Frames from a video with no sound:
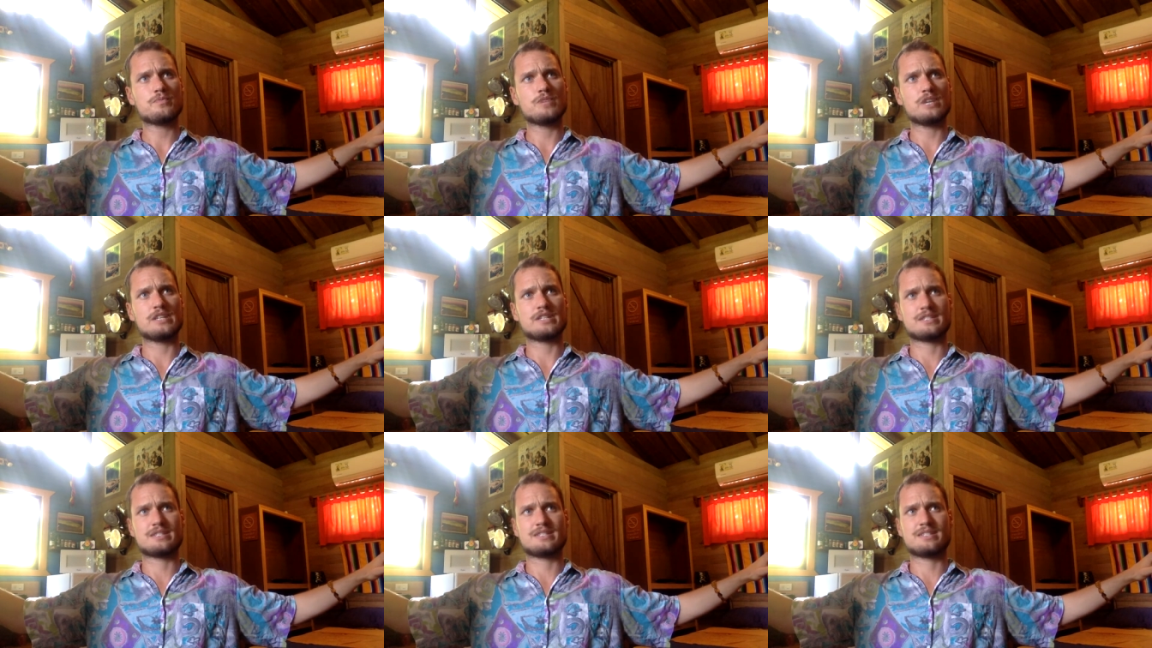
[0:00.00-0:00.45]

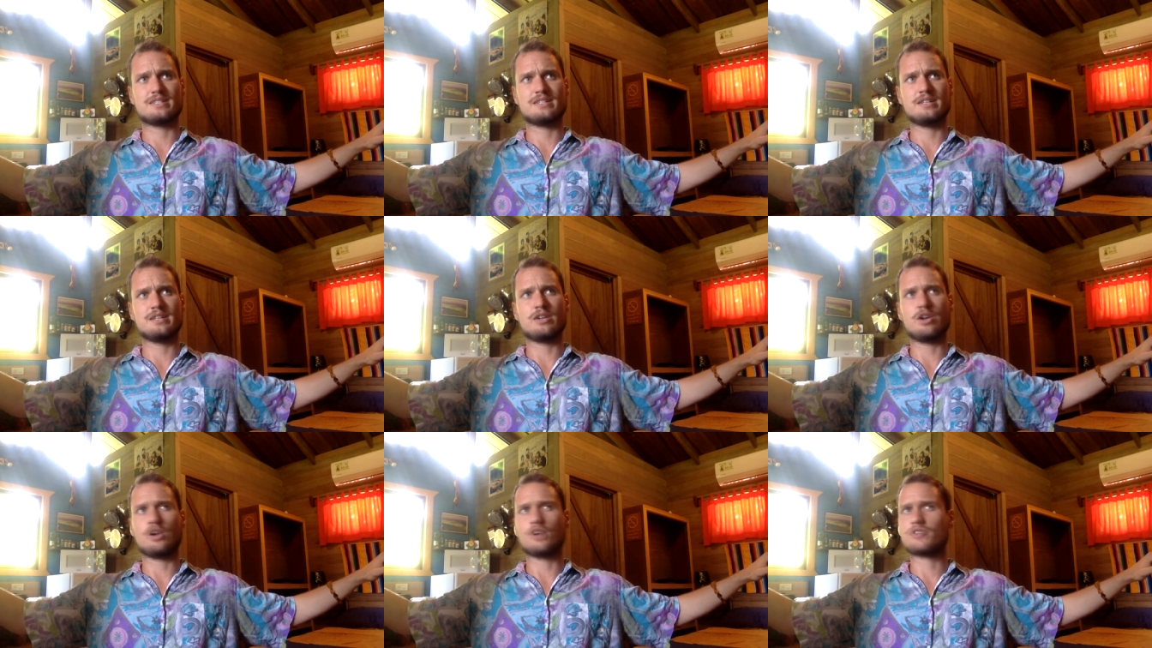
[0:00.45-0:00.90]
it's
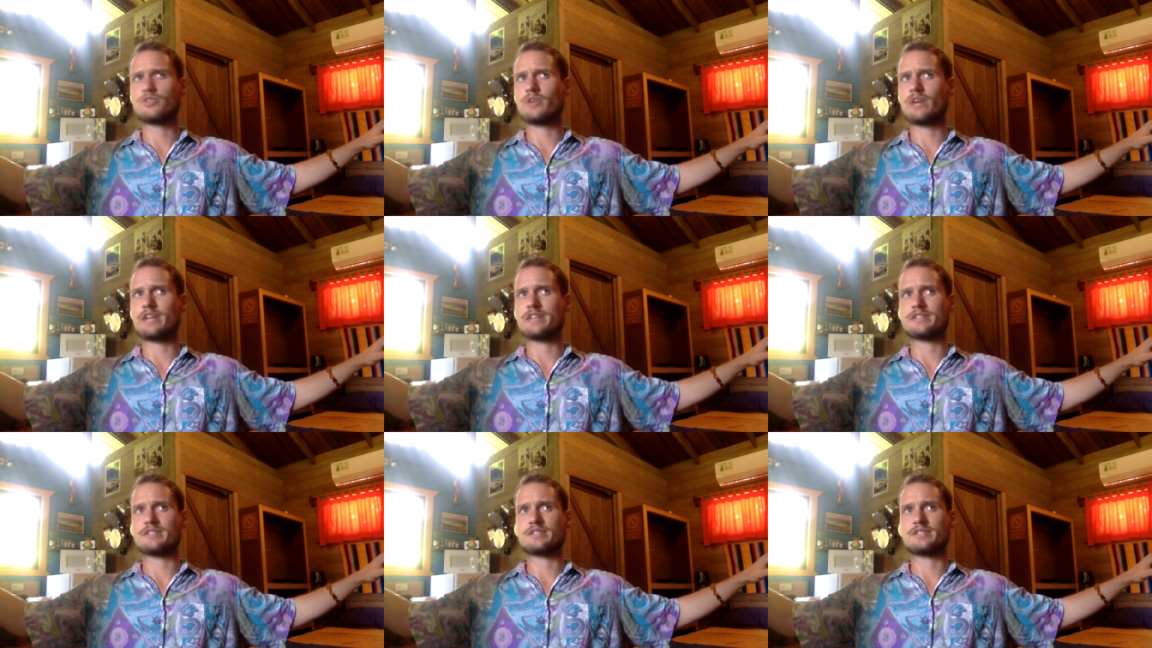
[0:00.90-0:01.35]
it also
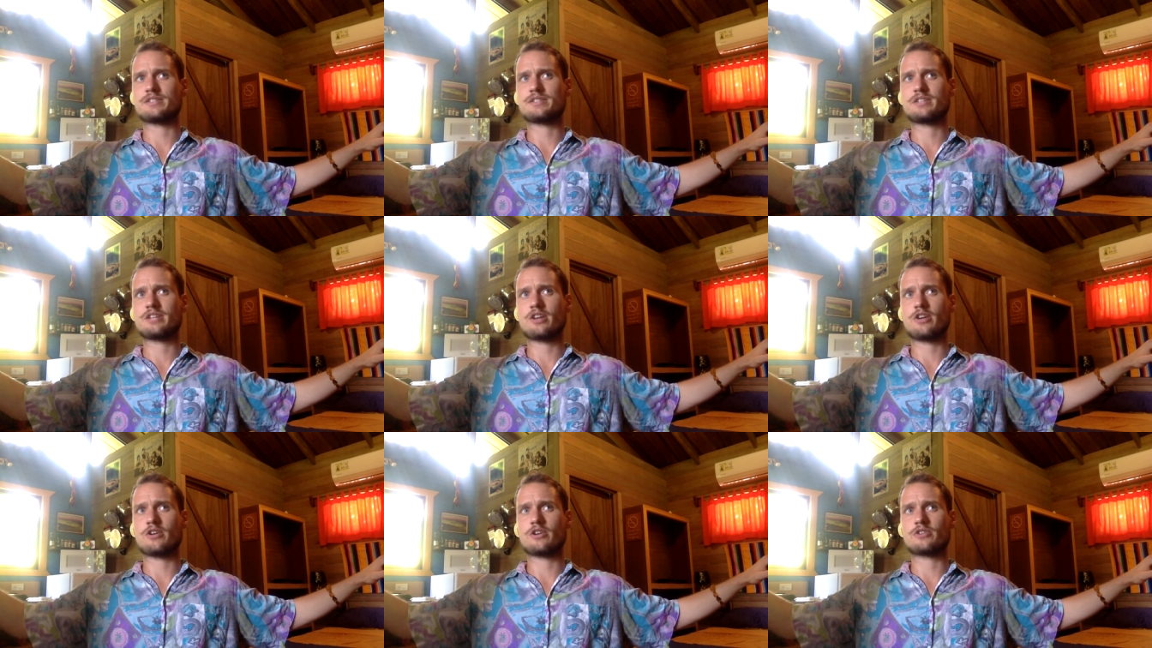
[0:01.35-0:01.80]
has this
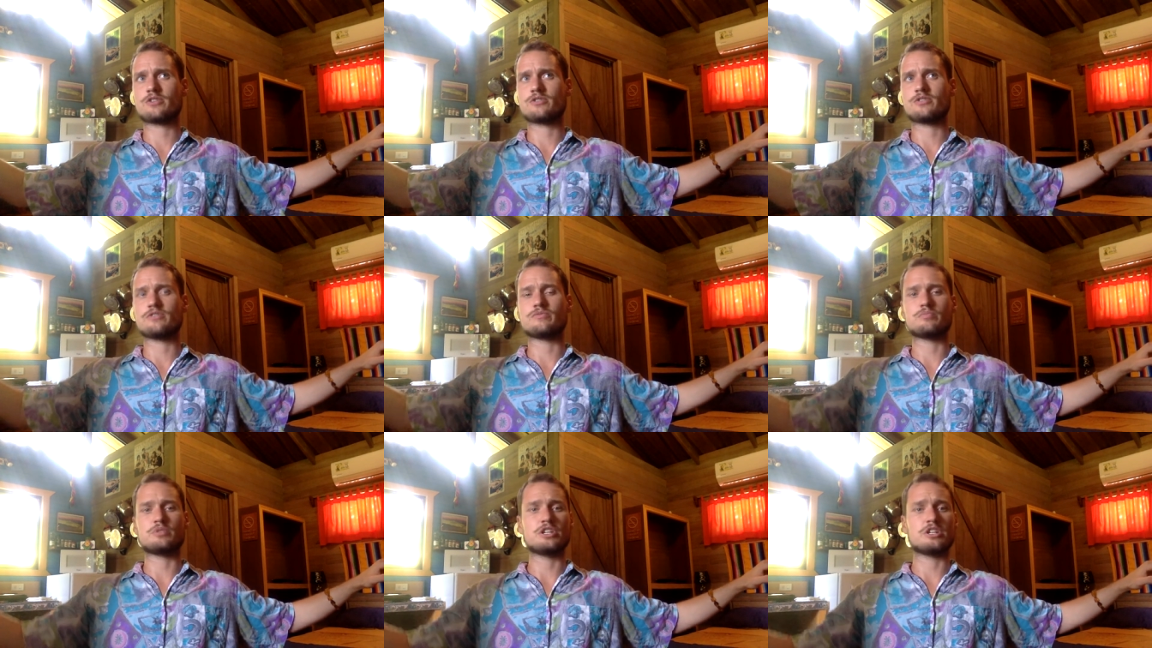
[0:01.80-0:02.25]
character
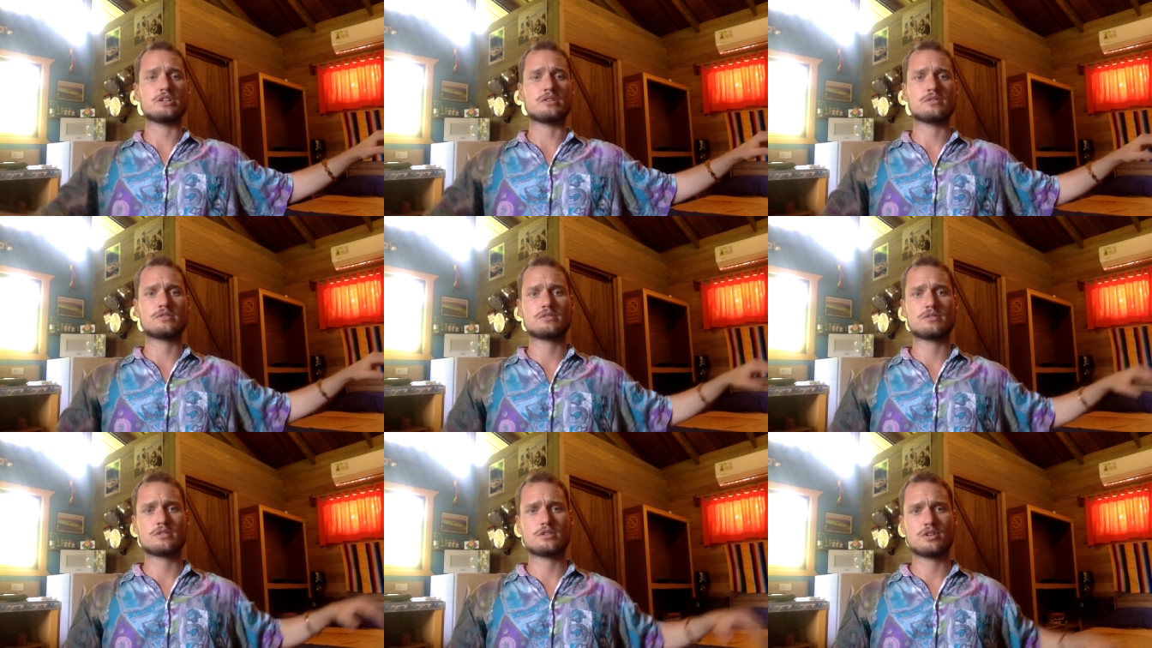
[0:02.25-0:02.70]
of
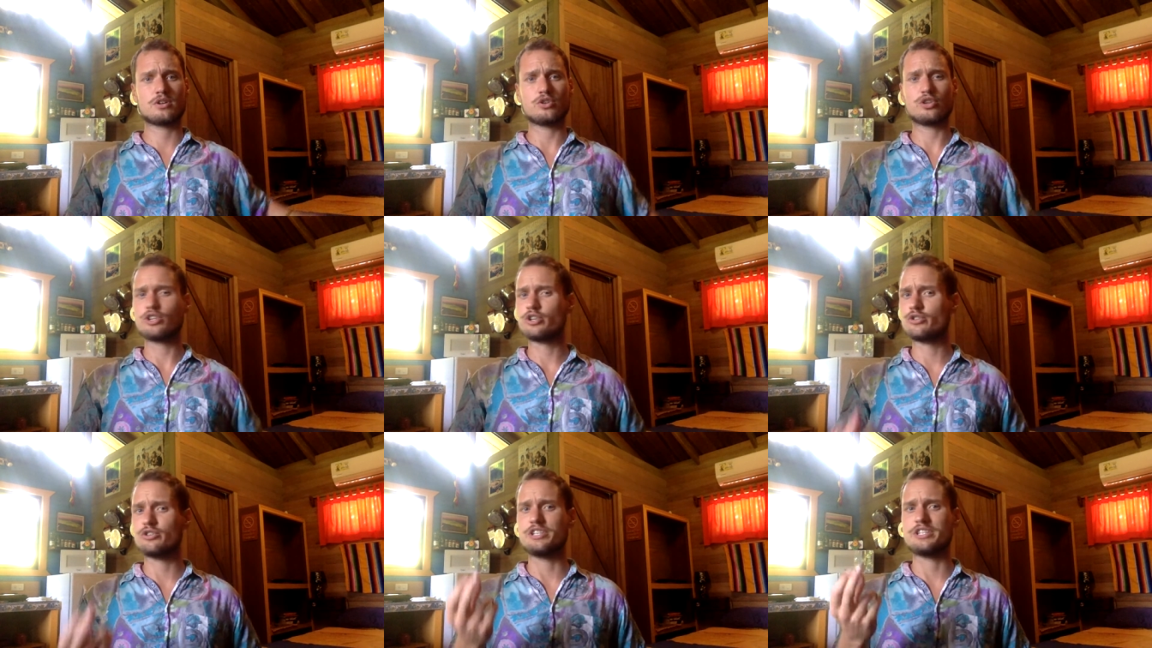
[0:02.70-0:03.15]
being
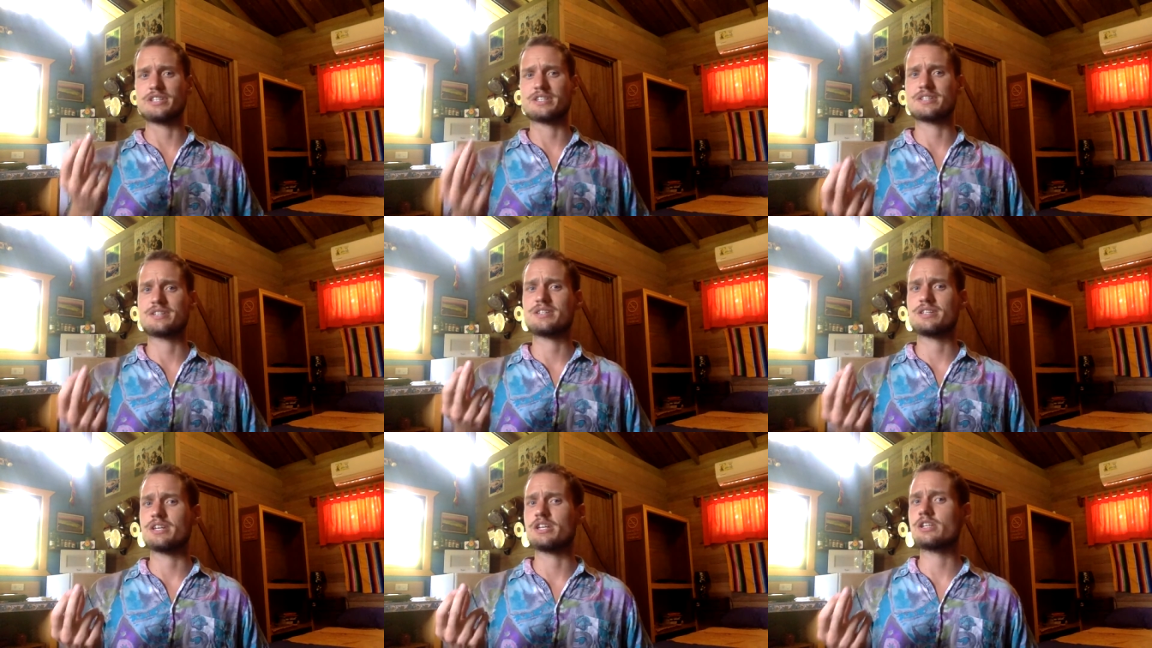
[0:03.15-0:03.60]
clearly
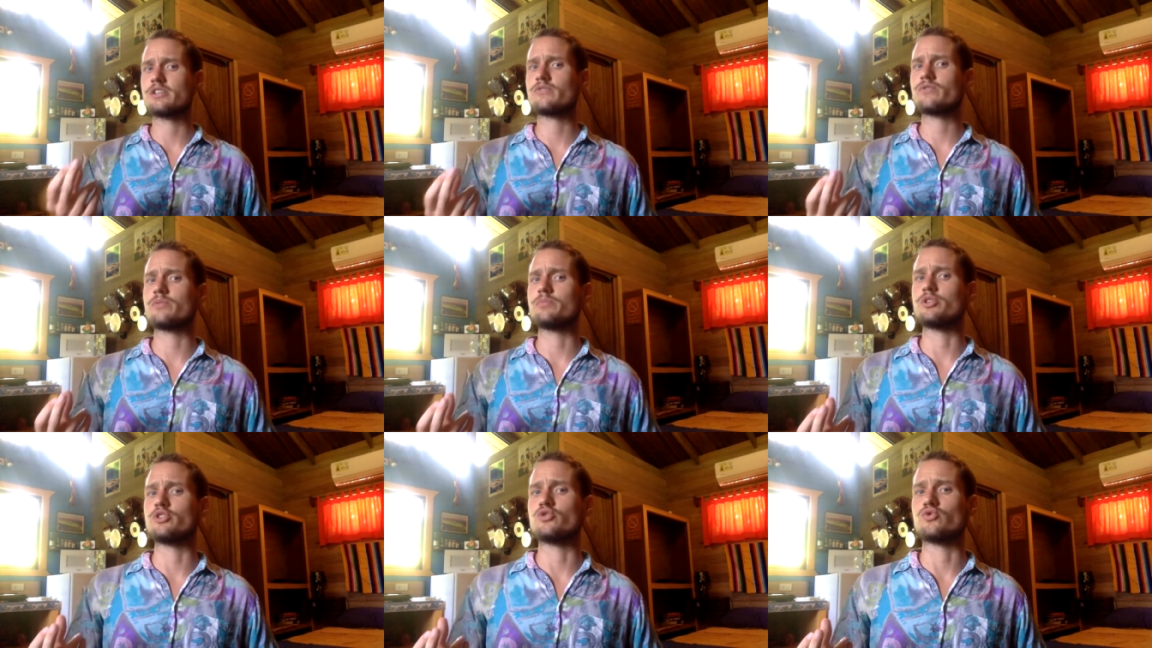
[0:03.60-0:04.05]
distinct
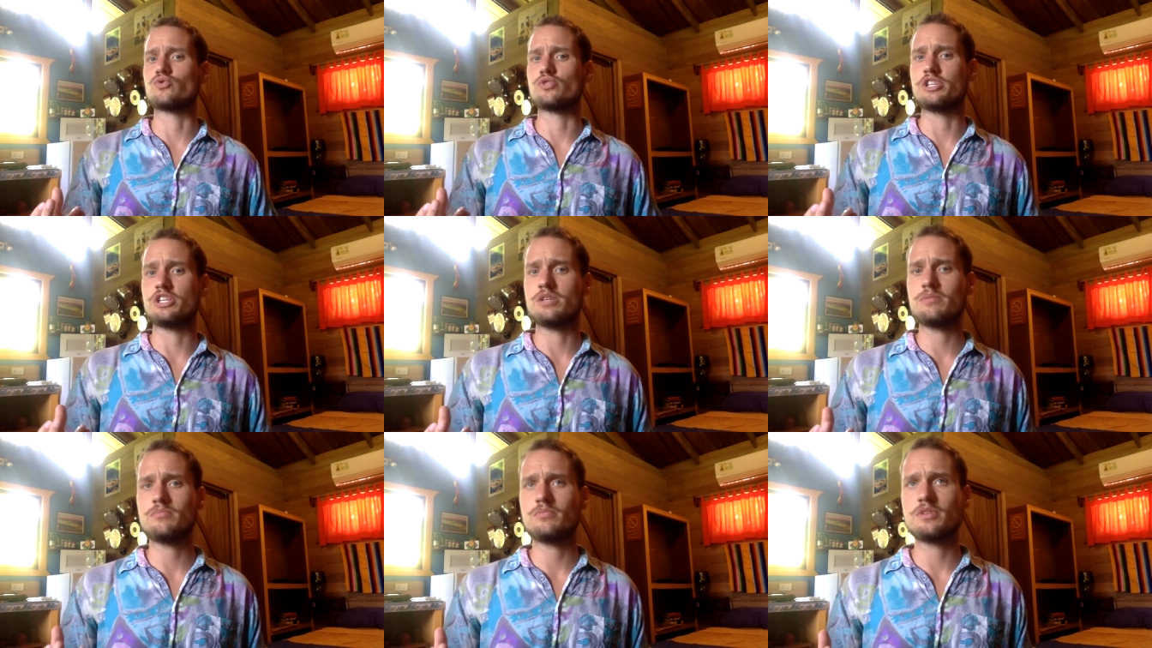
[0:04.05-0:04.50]
from a
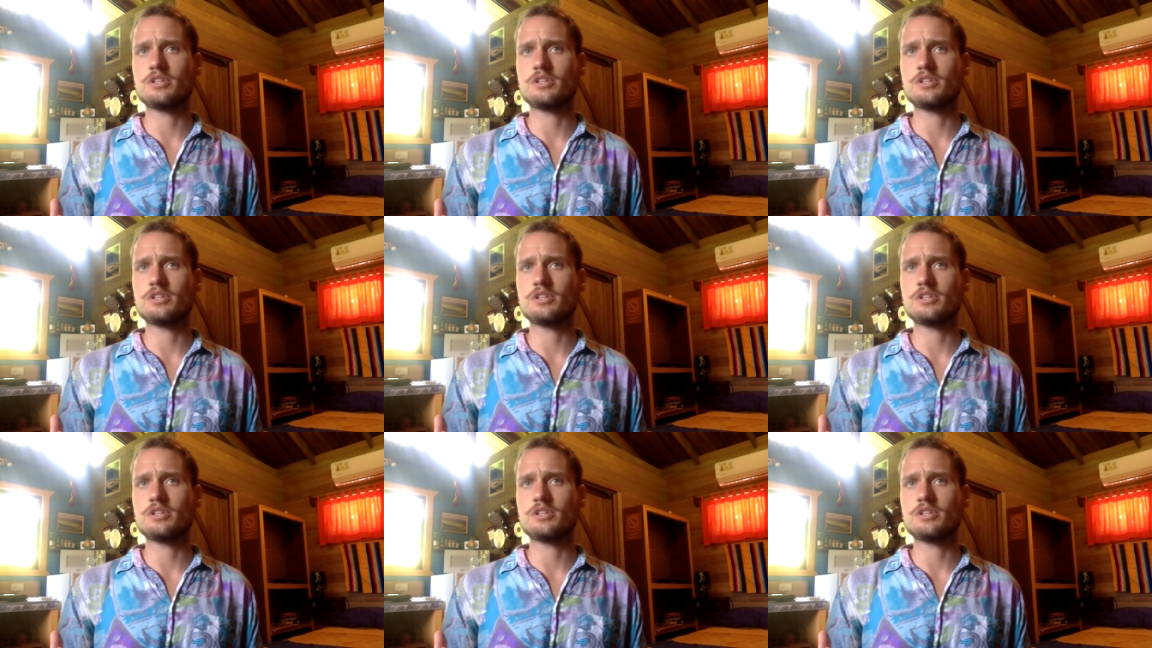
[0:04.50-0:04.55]
dream.